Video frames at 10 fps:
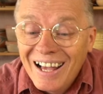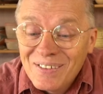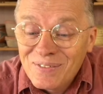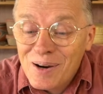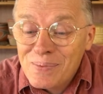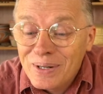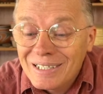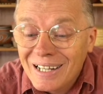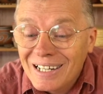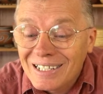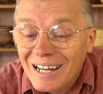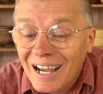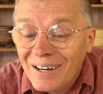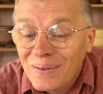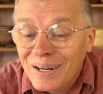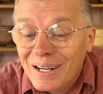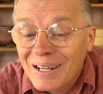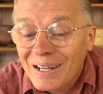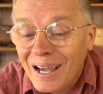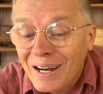Farpoint Station. I don't want to.
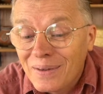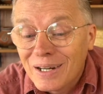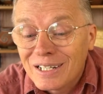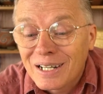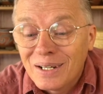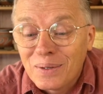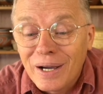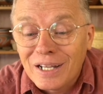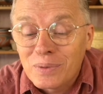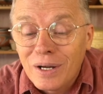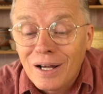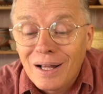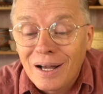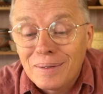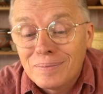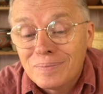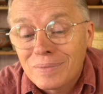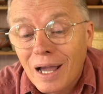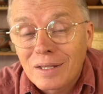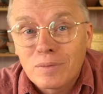I don't want it to go to waste. Well, um,
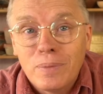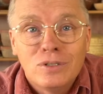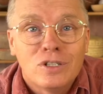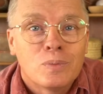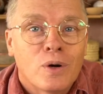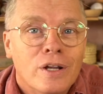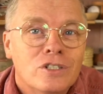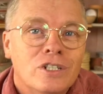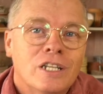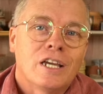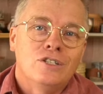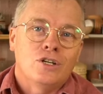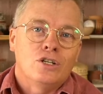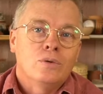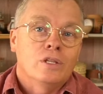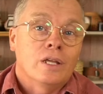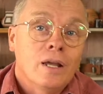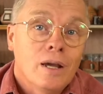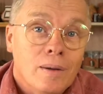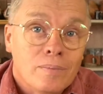I suppose there's more interesting things you could do with it,
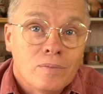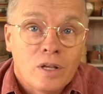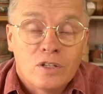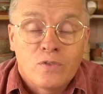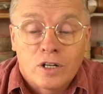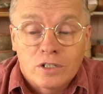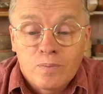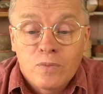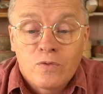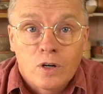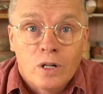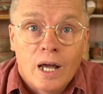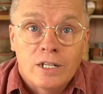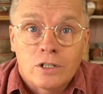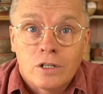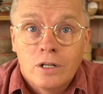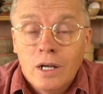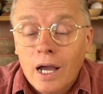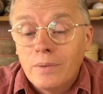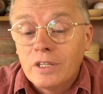um, as far as fertilizer,
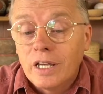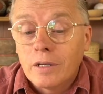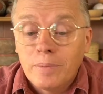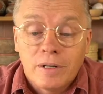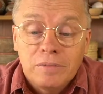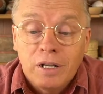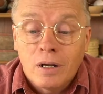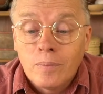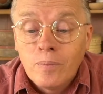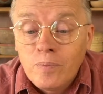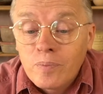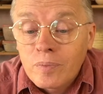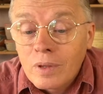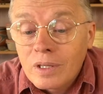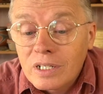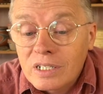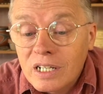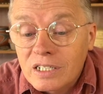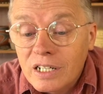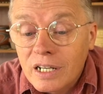I would think. But you know,
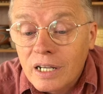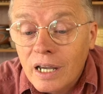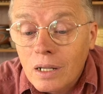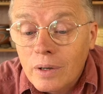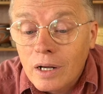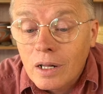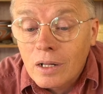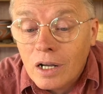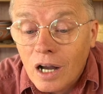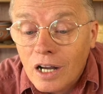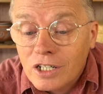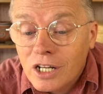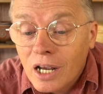disgusting. LOL. Gosh.